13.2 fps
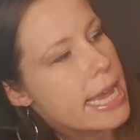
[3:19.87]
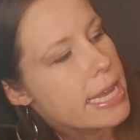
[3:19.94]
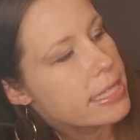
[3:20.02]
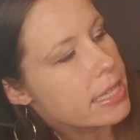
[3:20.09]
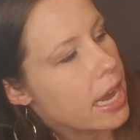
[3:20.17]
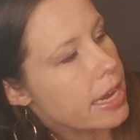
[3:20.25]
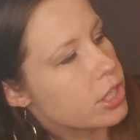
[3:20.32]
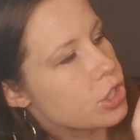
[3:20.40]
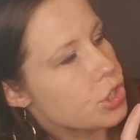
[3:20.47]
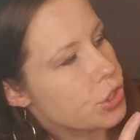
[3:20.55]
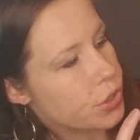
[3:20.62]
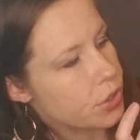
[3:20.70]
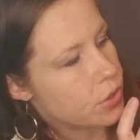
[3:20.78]
science
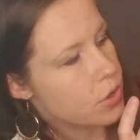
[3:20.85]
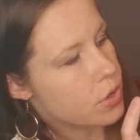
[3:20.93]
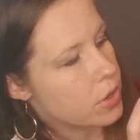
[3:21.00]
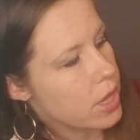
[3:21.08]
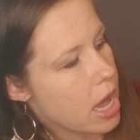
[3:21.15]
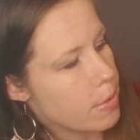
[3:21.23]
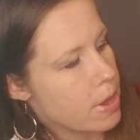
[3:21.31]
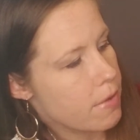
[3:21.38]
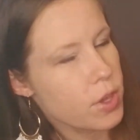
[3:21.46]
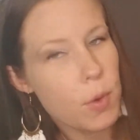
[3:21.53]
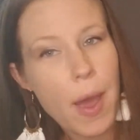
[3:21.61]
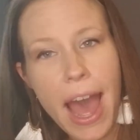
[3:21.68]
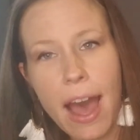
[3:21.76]
journal. If
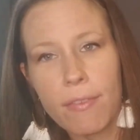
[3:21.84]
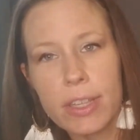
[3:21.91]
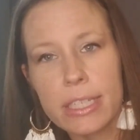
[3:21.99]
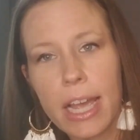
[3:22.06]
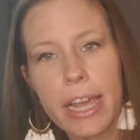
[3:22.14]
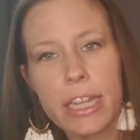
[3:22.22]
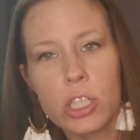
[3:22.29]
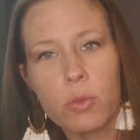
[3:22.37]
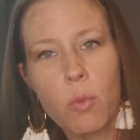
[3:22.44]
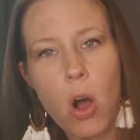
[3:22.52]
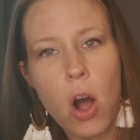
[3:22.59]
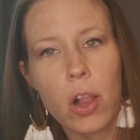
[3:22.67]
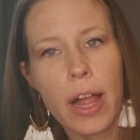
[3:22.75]
you have a science
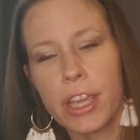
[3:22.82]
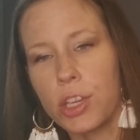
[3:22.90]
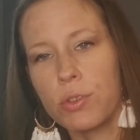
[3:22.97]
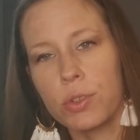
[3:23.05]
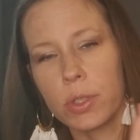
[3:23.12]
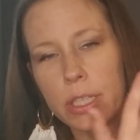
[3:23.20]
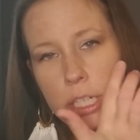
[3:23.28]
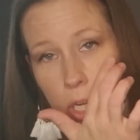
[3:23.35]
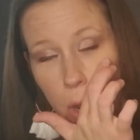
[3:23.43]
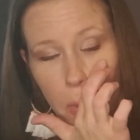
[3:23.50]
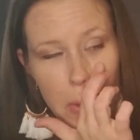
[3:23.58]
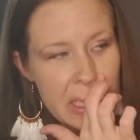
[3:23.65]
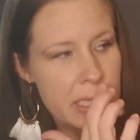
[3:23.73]
wall, I usually
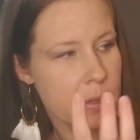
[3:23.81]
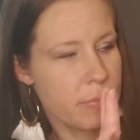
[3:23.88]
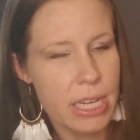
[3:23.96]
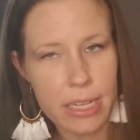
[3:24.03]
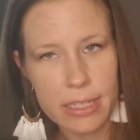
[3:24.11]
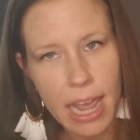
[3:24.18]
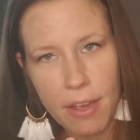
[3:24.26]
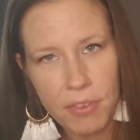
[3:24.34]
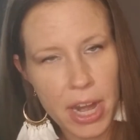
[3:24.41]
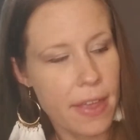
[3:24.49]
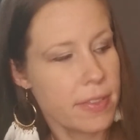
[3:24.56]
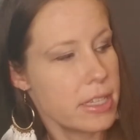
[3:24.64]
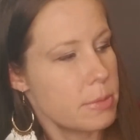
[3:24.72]
don't because I haven't
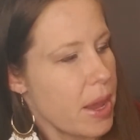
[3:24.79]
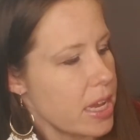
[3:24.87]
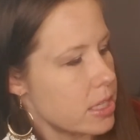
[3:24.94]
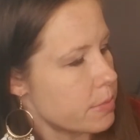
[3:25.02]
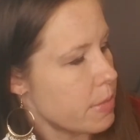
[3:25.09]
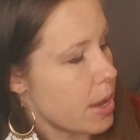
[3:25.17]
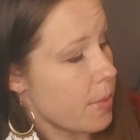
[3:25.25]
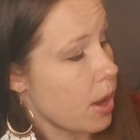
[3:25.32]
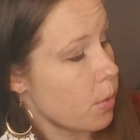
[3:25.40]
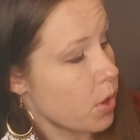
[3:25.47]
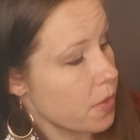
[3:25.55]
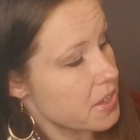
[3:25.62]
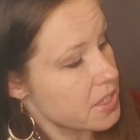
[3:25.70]
had the space. Maybe I
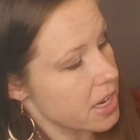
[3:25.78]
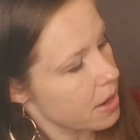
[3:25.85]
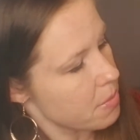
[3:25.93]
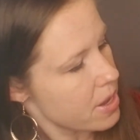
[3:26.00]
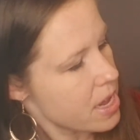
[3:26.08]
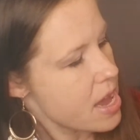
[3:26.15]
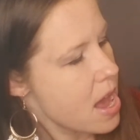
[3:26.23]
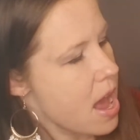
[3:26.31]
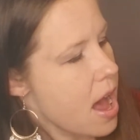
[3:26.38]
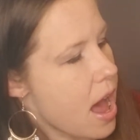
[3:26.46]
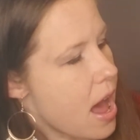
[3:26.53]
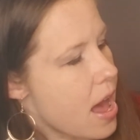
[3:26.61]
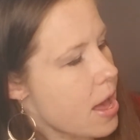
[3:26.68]
will this time.
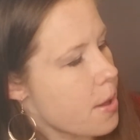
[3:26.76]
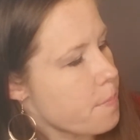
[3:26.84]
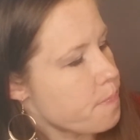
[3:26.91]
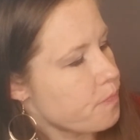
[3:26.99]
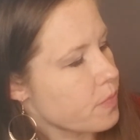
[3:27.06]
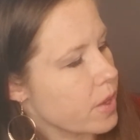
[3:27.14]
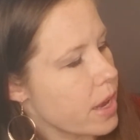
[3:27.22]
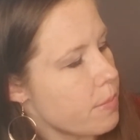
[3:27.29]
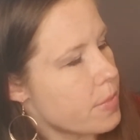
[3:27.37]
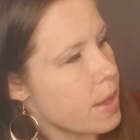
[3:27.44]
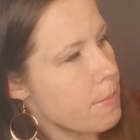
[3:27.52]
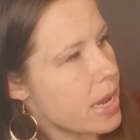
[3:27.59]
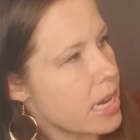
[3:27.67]

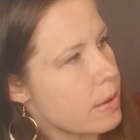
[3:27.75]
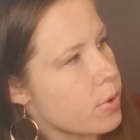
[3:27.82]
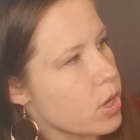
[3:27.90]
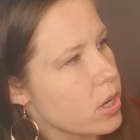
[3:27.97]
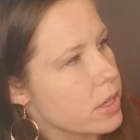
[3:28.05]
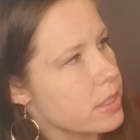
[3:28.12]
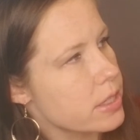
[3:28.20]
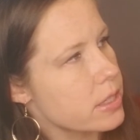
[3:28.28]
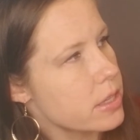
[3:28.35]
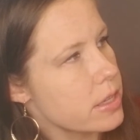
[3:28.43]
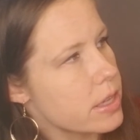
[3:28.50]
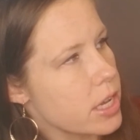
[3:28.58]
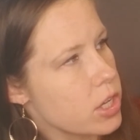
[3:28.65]
The mini books
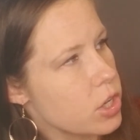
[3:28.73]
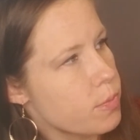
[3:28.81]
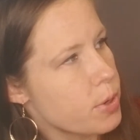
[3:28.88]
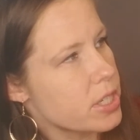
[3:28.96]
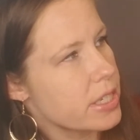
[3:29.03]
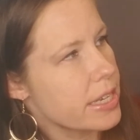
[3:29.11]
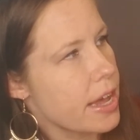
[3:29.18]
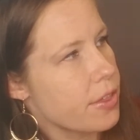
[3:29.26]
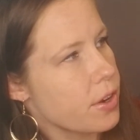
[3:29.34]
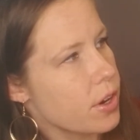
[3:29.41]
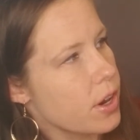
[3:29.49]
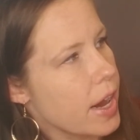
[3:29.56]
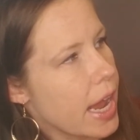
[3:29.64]
that you put
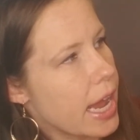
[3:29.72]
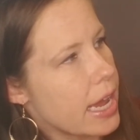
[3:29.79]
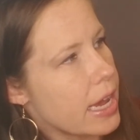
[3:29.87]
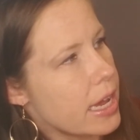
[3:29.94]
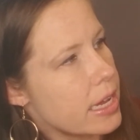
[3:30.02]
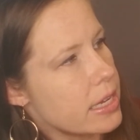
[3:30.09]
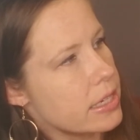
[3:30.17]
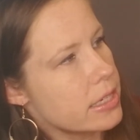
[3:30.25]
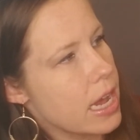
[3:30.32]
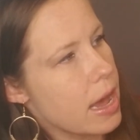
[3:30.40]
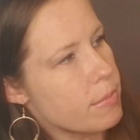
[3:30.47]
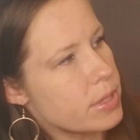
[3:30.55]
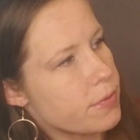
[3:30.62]
together, and
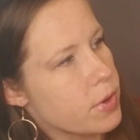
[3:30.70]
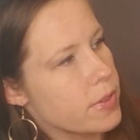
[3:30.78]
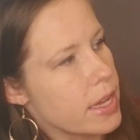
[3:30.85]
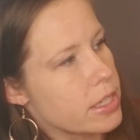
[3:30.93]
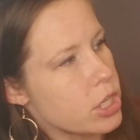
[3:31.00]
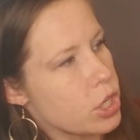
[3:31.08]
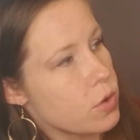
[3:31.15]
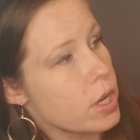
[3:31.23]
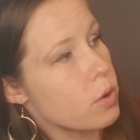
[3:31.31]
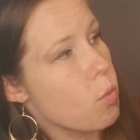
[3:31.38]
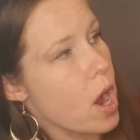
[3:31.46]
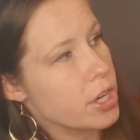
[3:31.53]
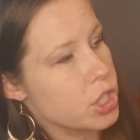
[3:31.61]
different things that you can
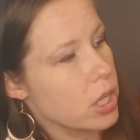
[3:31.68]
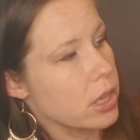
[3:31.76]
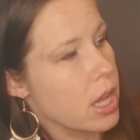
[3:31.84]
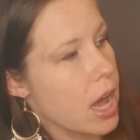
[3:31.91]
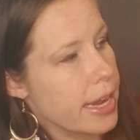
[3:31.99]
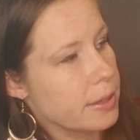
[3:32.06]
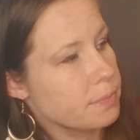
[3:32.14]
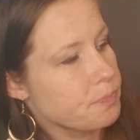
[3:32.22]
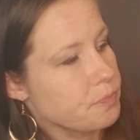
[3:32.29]
watch online.